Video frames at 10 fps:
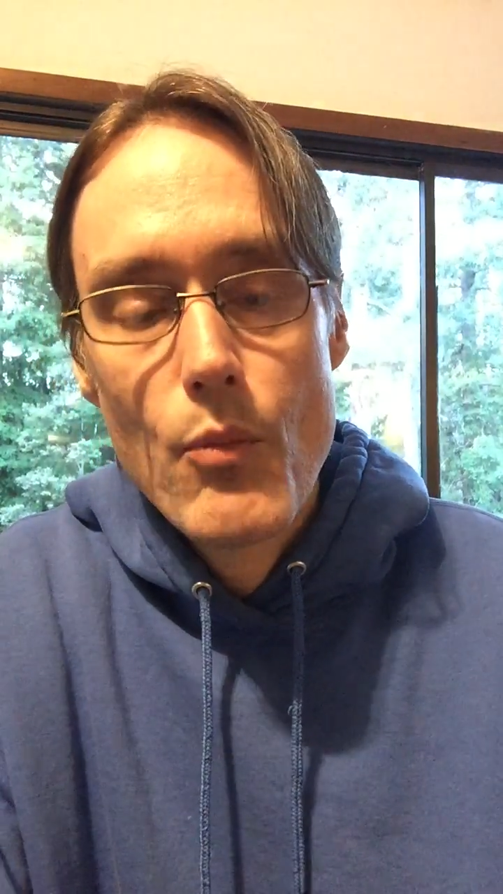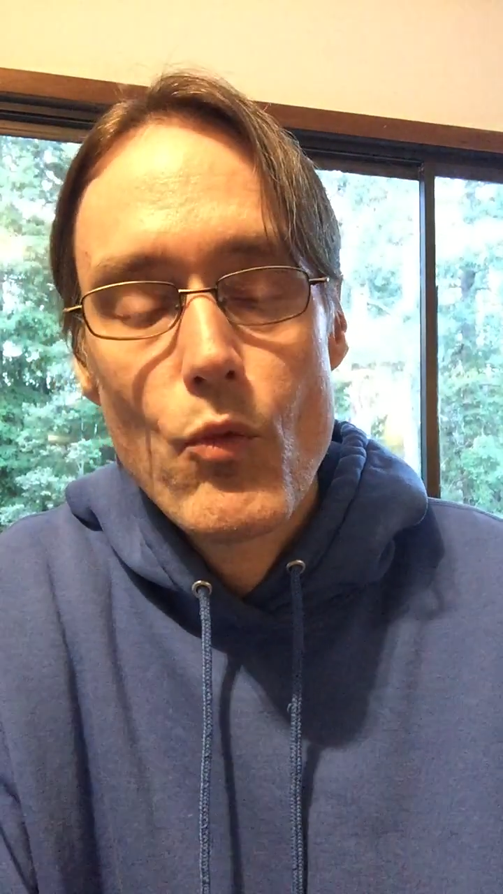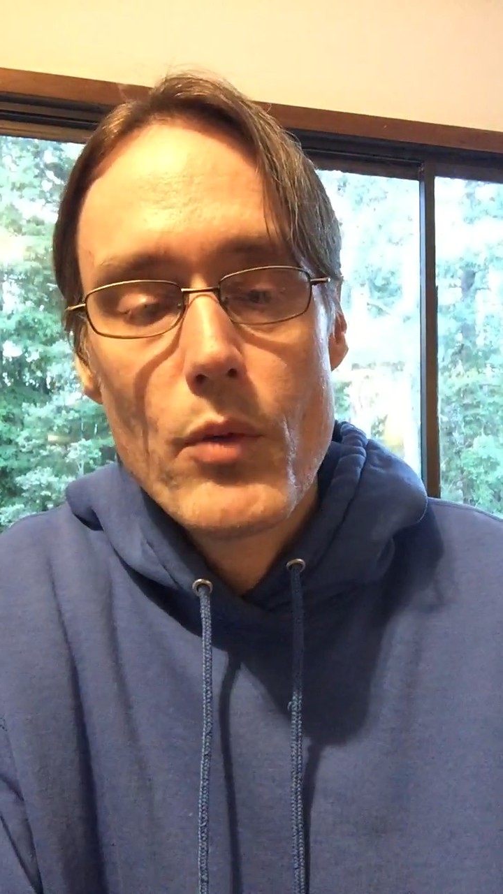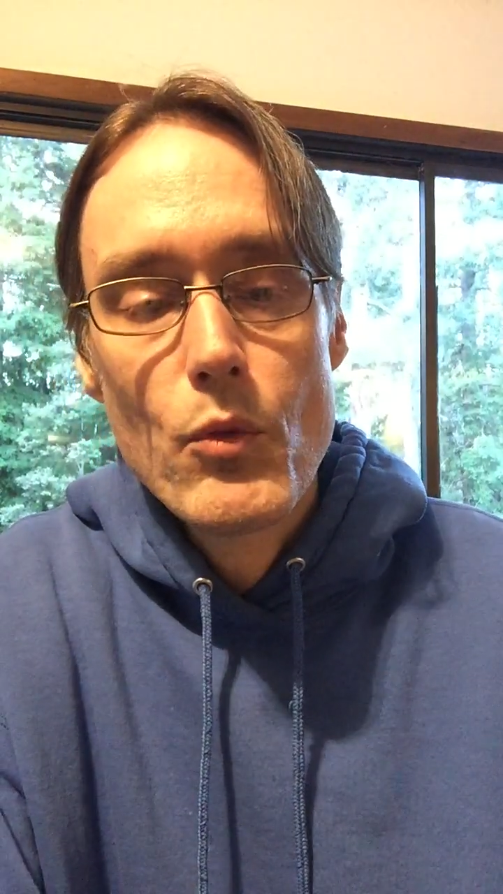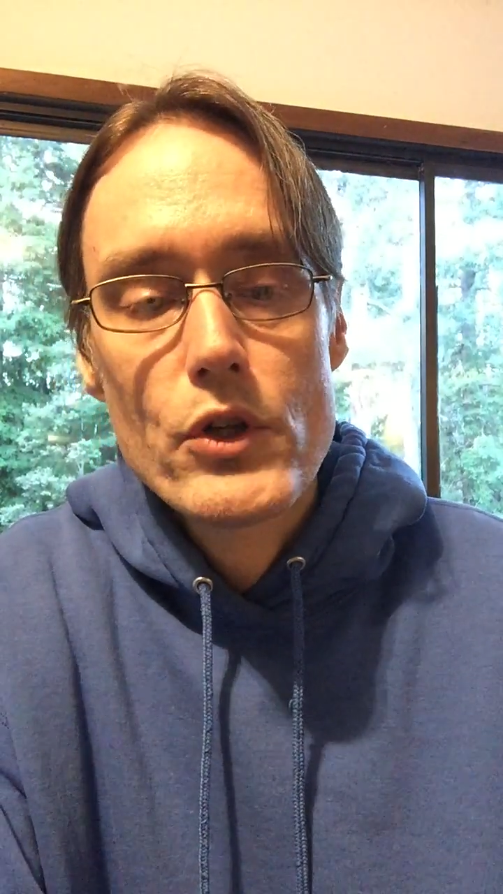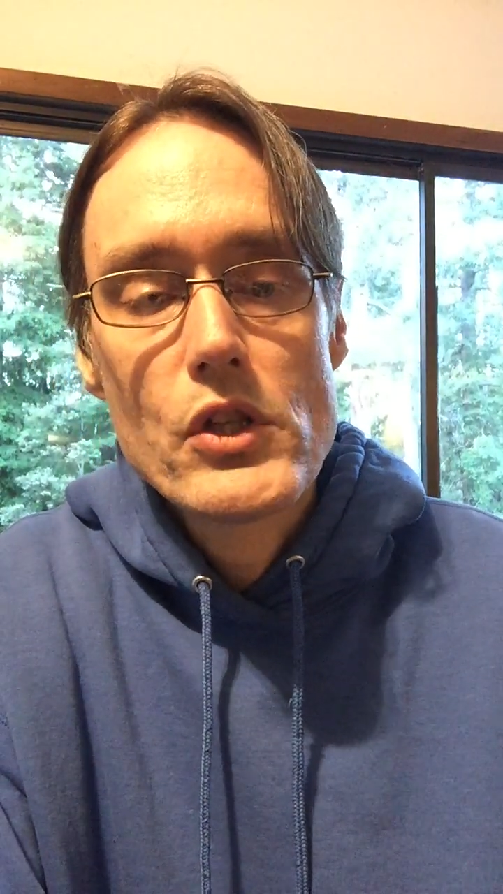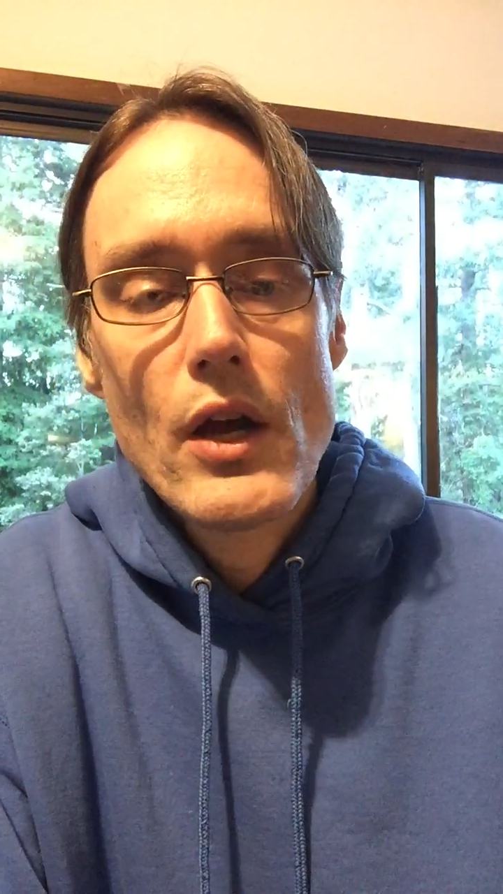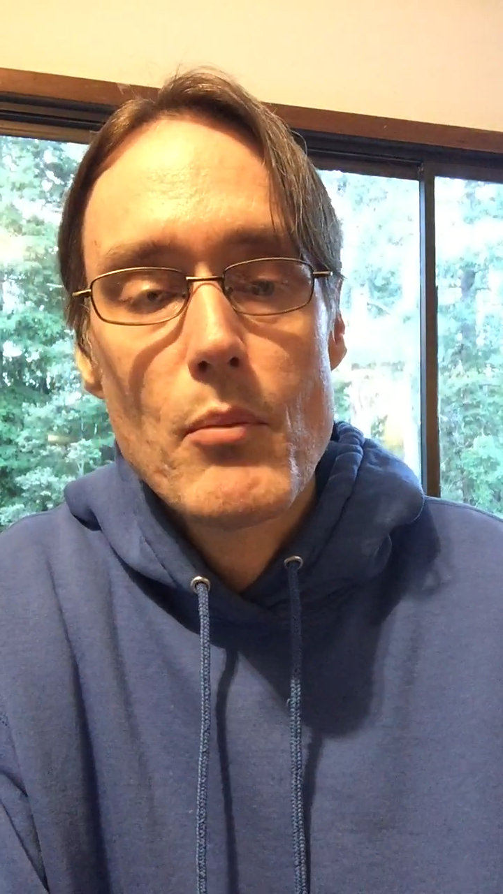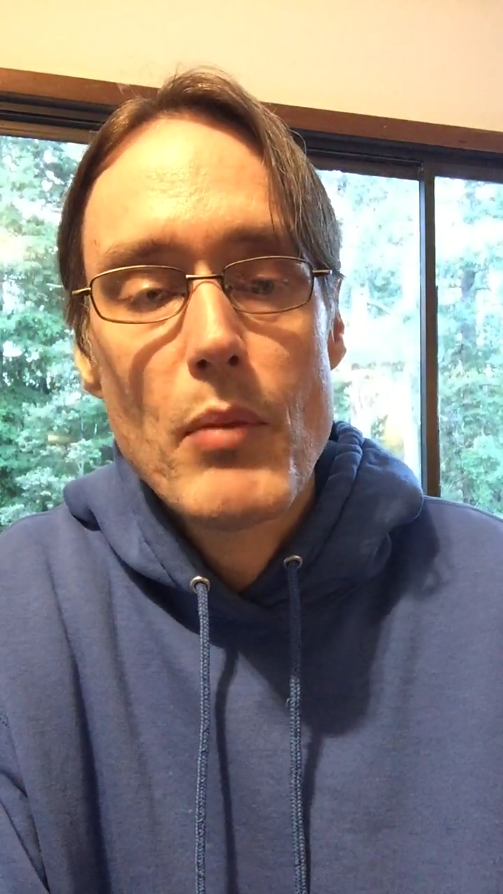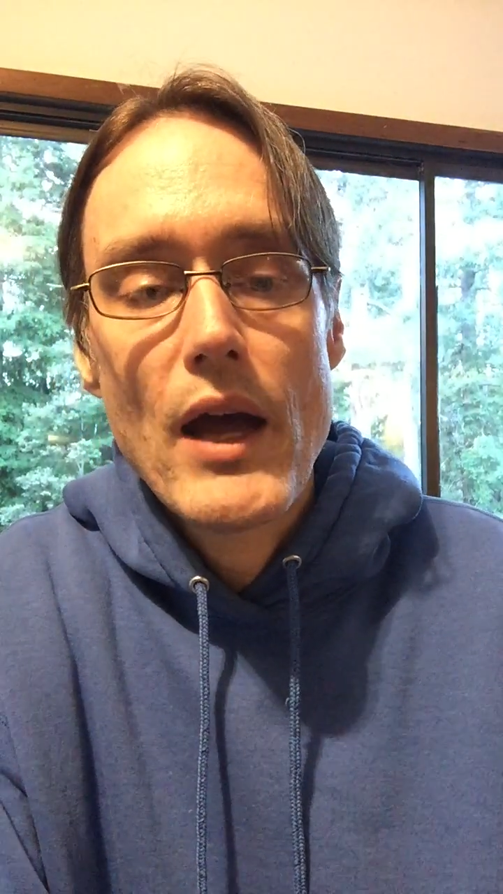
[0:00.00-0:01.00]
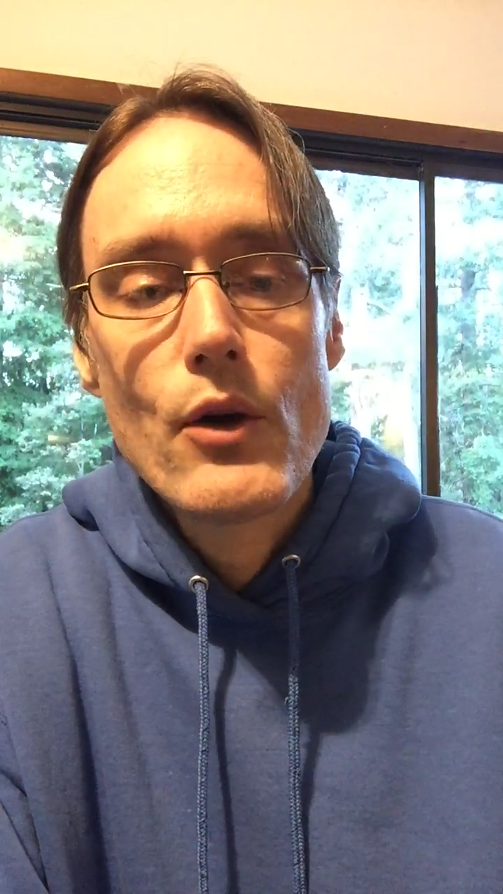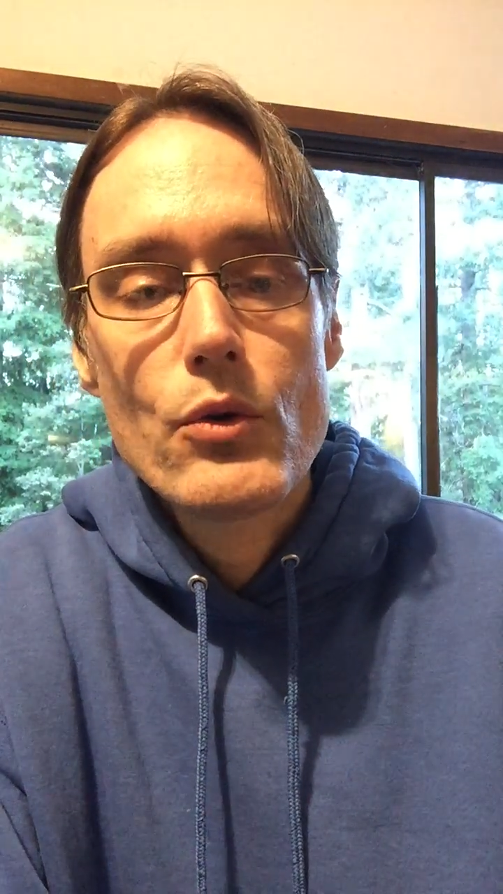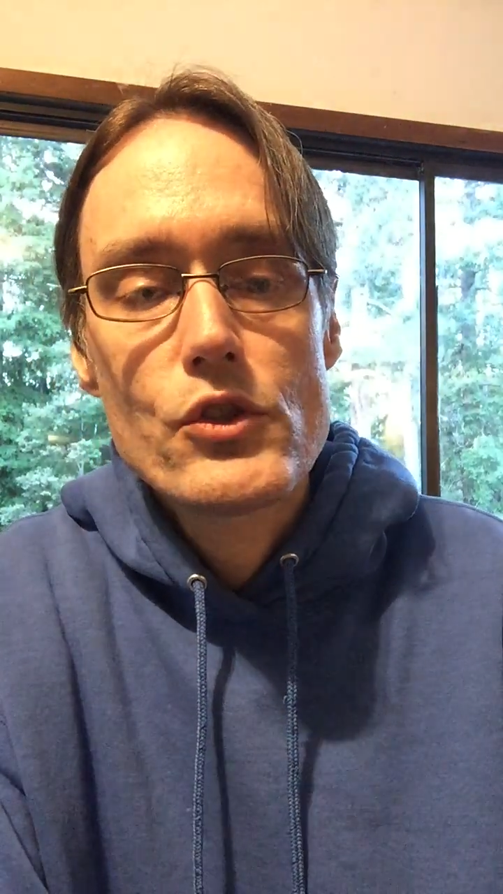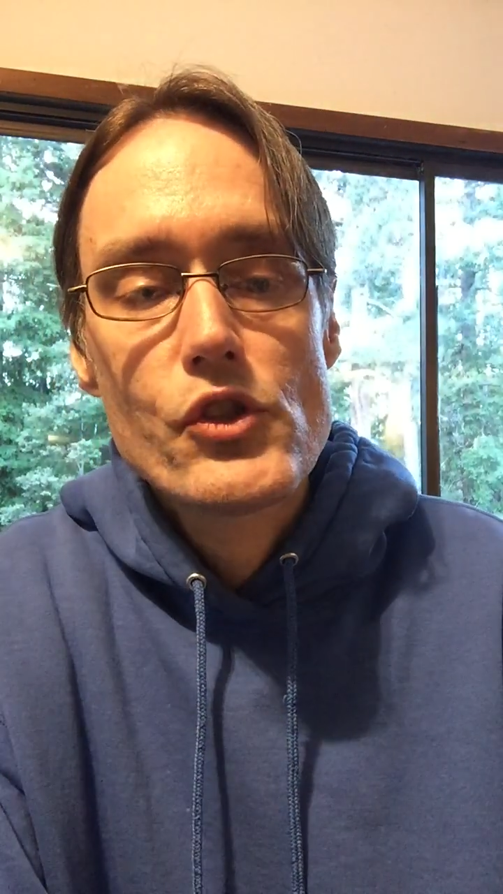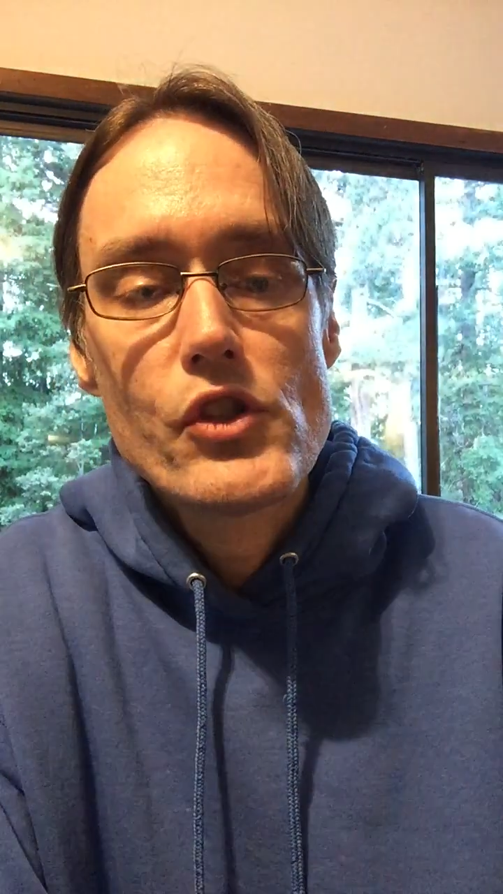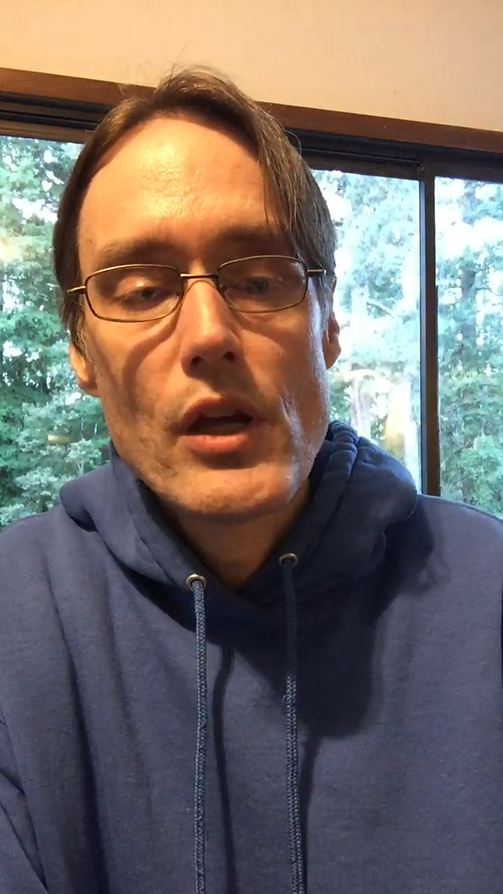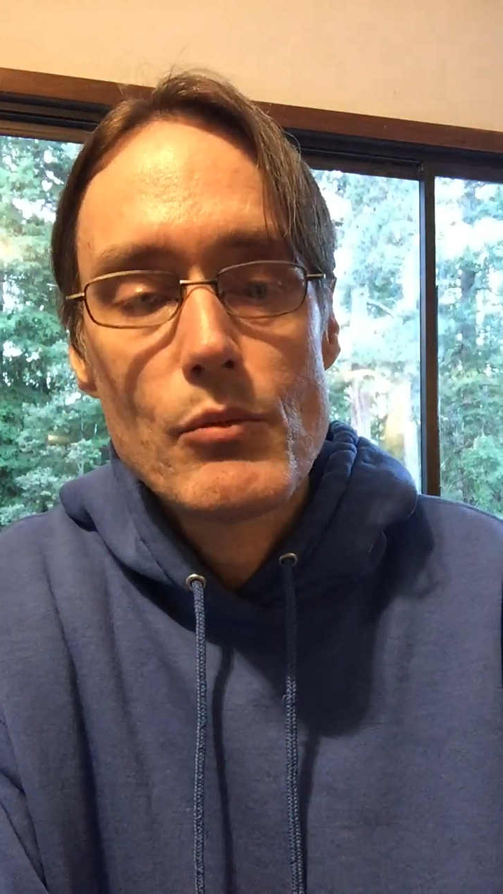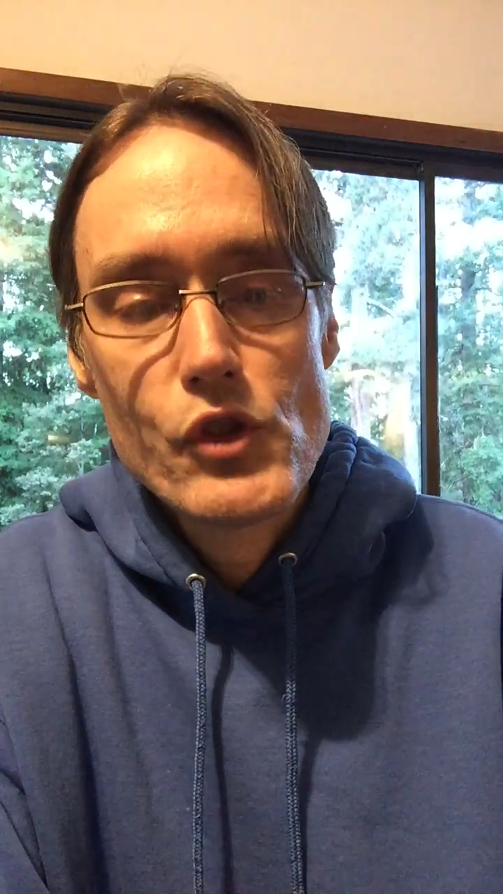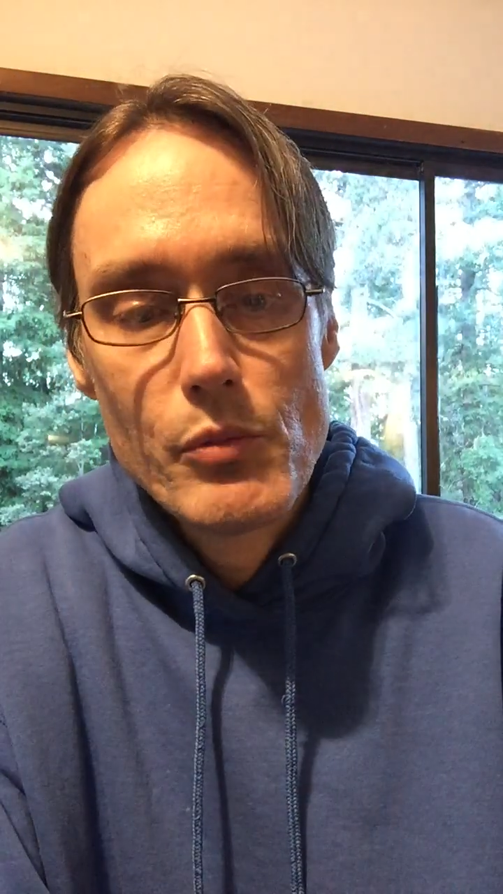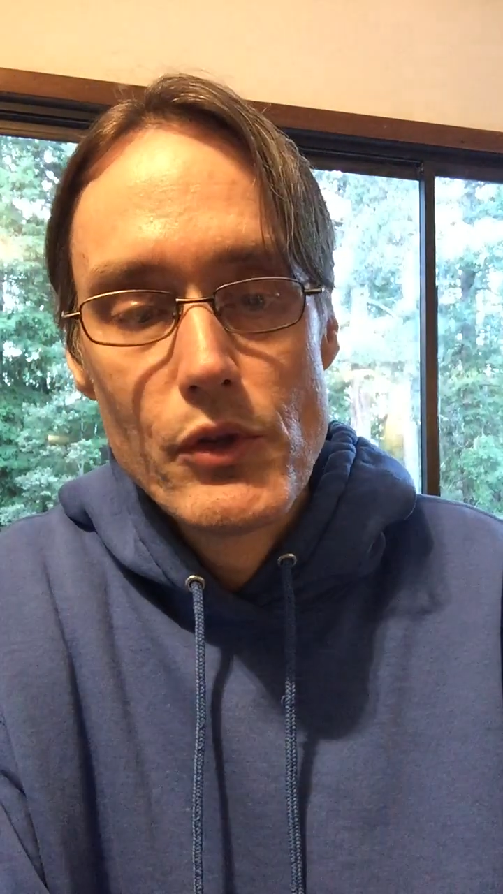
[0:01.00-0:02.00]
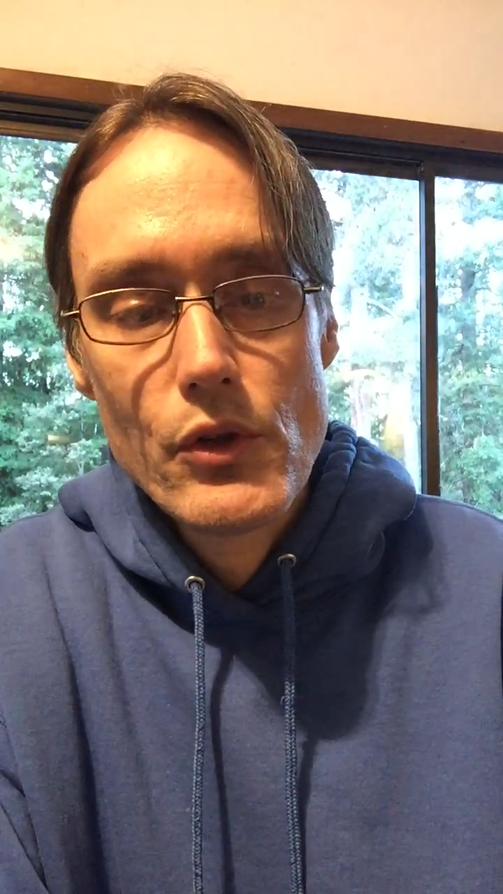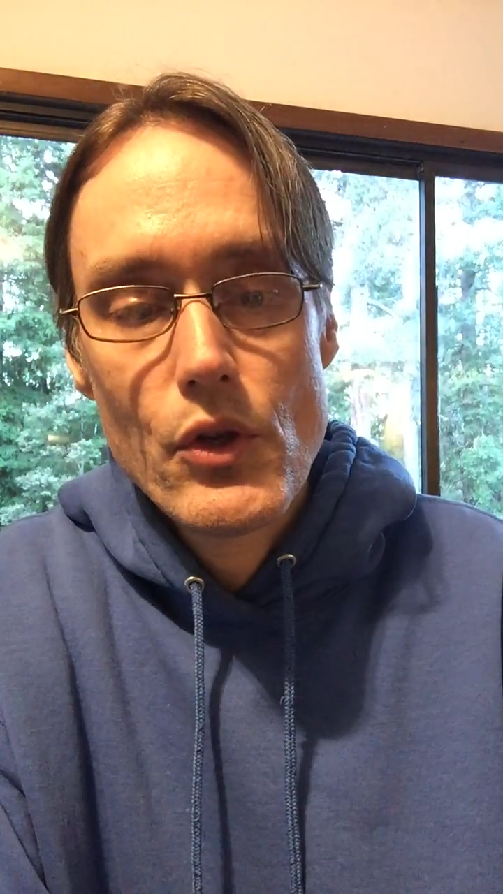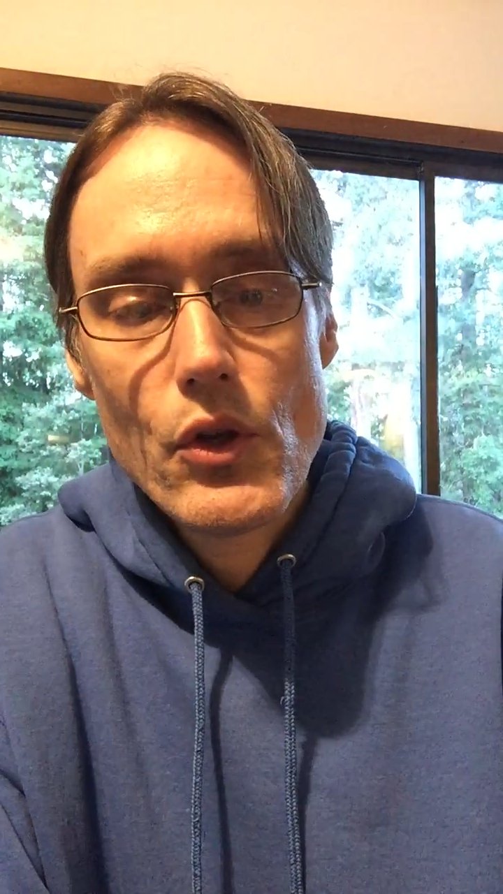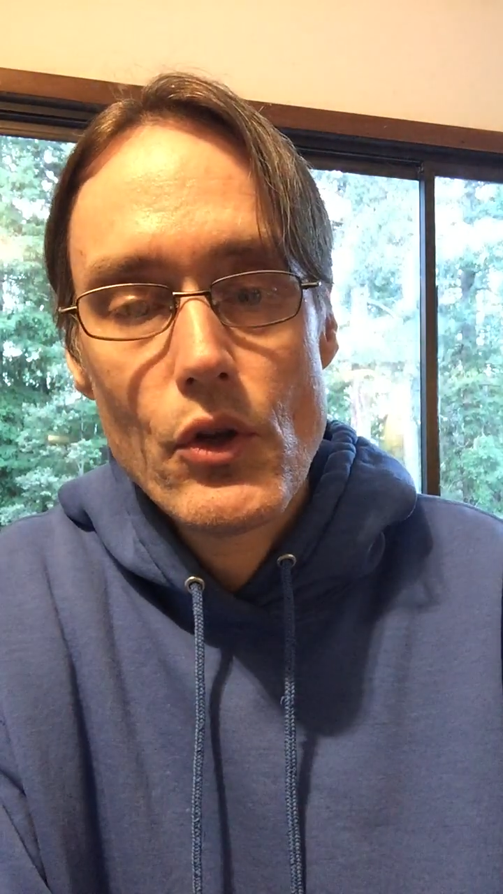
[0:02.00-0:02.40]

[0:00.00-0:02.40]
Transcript: One more time backwards, same speed.